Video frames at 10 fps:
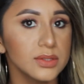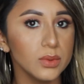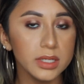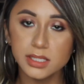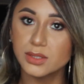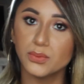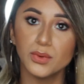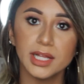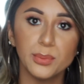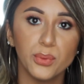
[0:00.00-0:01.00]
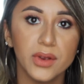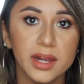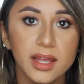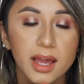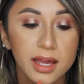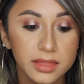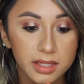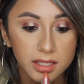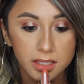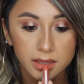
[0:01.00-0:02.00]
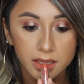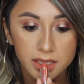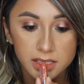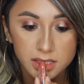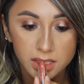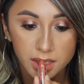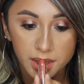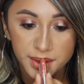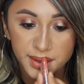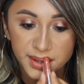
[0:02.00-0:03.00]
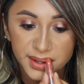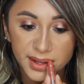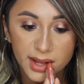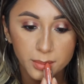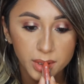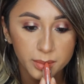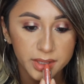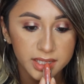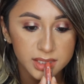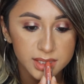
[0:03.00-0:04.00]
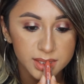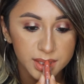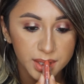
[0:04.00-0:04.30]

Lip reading: one is really pretty. I think this complements